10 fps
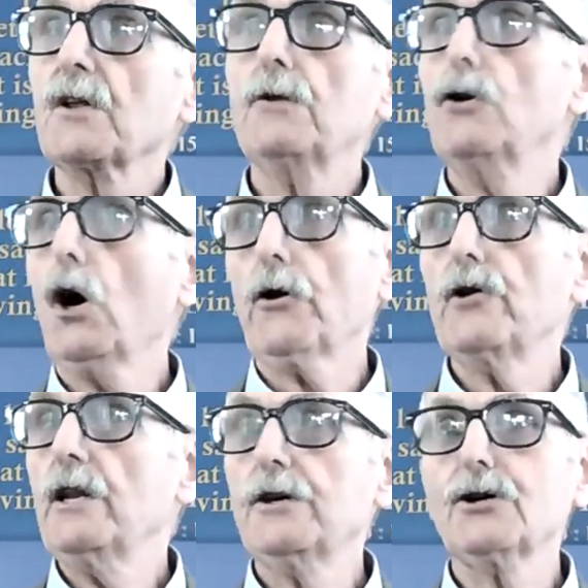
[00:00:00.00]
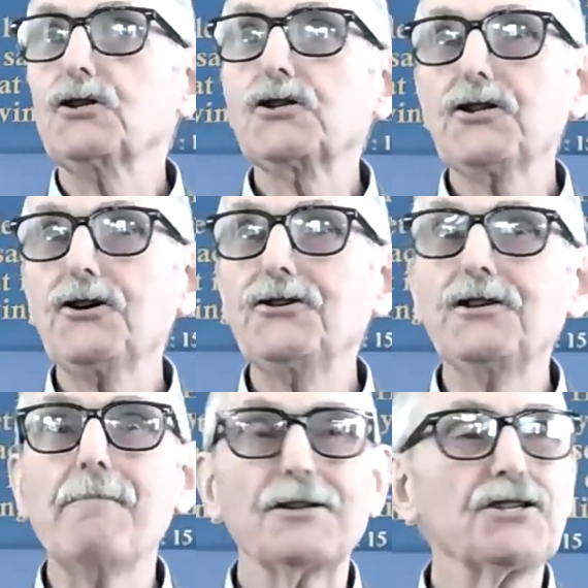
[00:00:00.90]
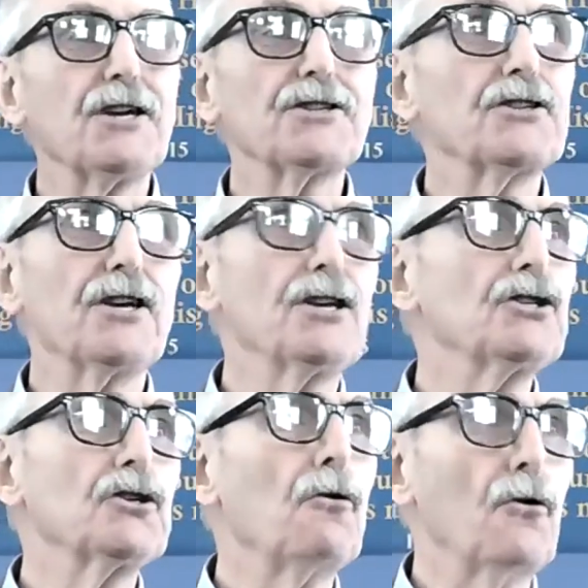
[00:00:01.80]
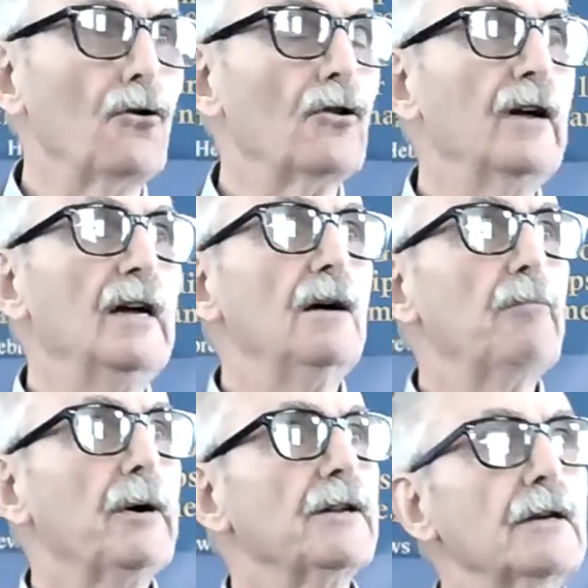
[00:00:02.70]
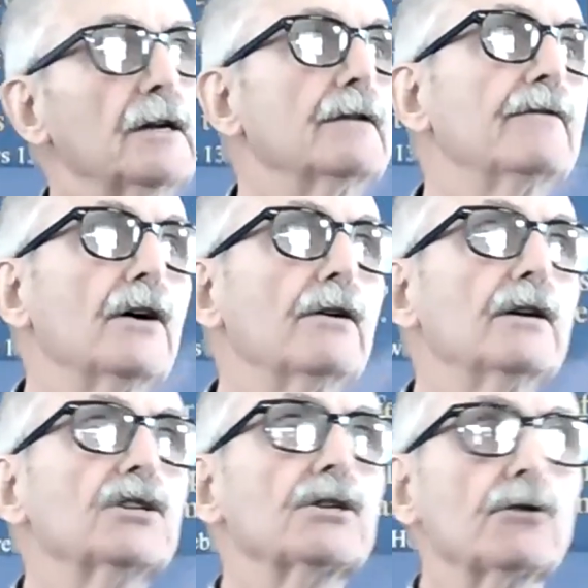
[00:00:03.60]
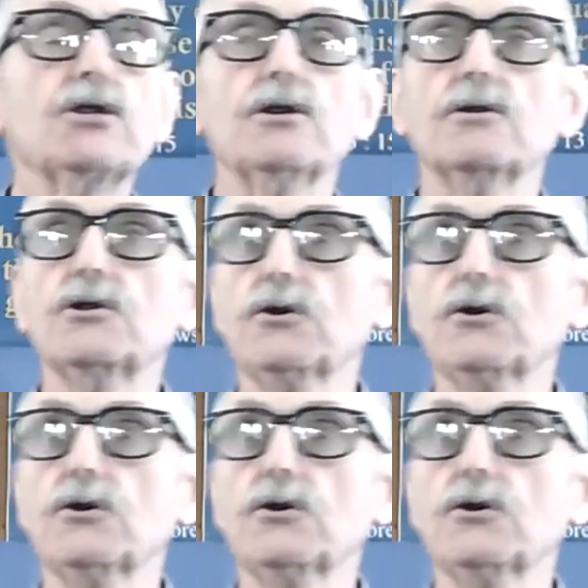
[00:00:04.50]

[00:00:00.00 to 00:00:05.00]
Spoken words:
not really concerned about such things at all. But in various Christian